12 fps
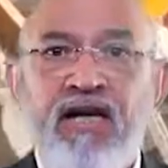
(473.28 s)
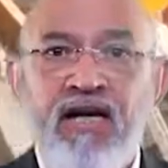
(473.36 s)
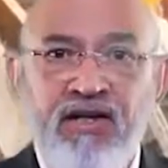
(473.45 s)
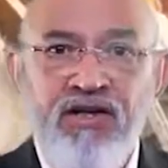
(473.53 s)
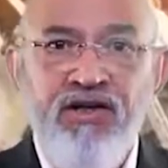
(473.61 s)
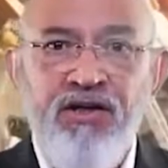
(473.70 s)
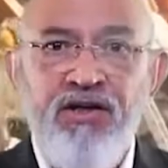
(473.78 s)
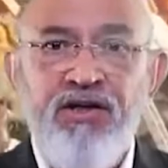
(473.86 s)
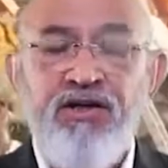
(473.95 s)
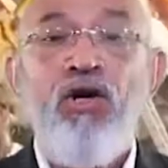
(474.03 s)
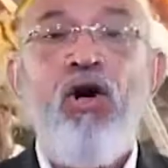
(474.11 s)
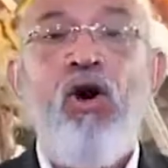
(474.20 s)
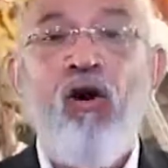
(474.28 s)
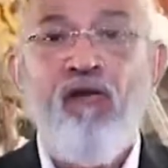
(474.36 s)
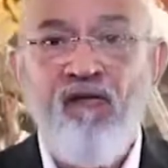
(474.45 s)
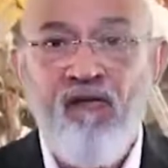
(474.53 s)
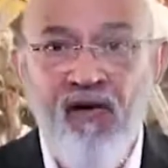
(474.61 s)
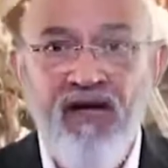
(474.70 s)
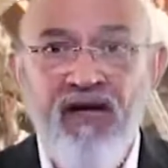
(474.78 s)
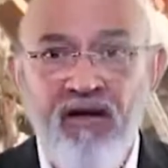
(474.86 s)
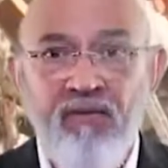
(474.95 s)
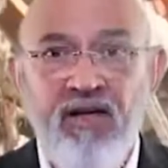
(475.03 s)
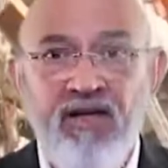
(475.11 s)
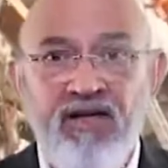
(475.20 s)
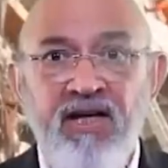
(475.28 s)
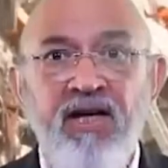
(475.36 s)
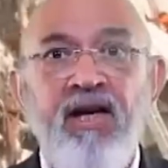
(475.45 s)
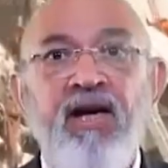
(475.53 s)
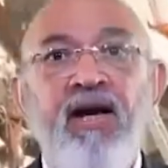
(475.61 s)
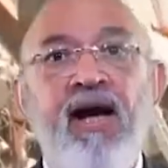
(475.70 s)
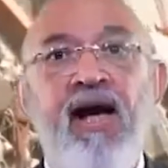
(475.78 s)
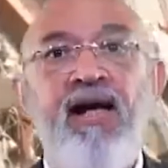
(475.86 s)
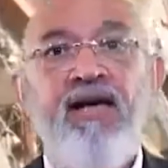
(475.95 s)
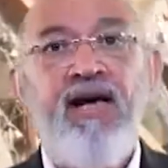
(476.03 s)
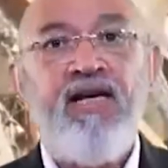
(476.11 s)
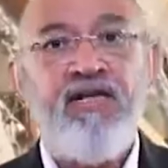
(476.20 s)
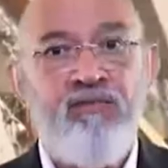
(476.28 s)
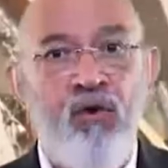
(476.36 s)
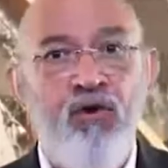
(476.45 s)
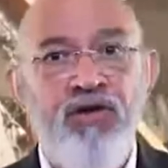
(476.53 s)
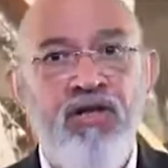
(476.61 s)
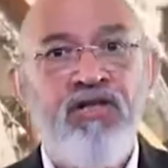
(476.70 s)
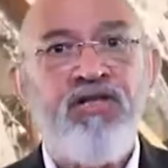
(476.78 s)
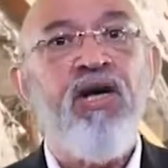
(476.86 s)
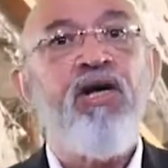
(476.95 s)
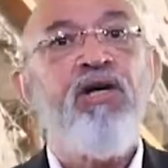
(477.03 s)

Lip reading: conditions of vulnerability and exposures